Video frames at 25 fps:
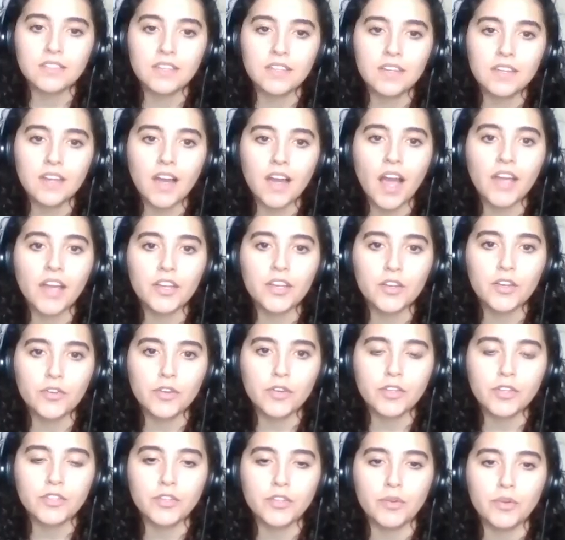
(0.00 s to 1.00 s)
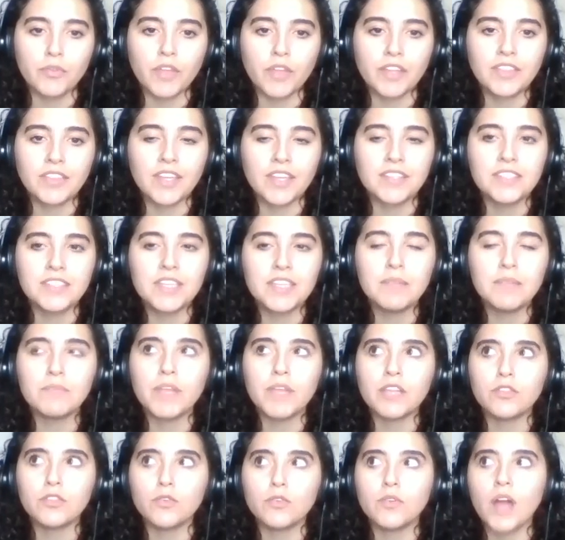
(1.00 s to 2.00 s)
I agree too. And like they seem
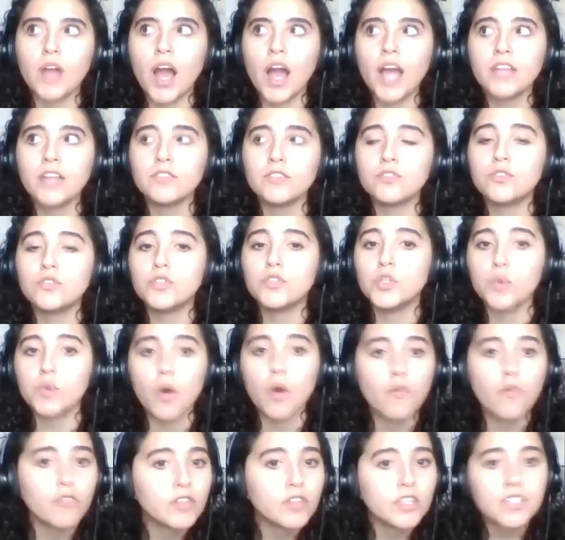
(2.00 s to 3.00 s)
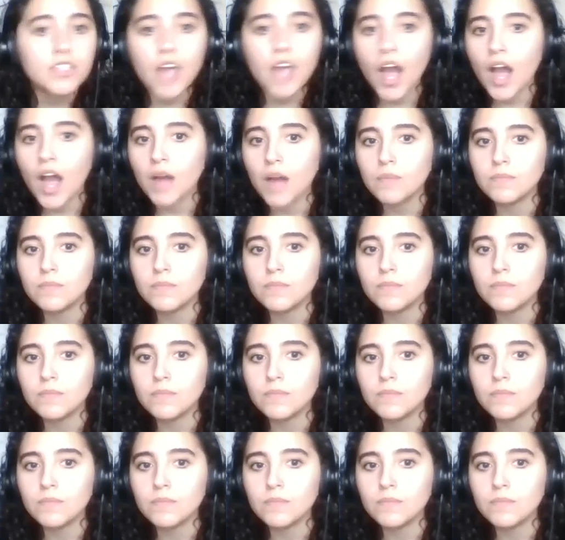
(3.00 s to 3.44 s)
like they're not too over the top.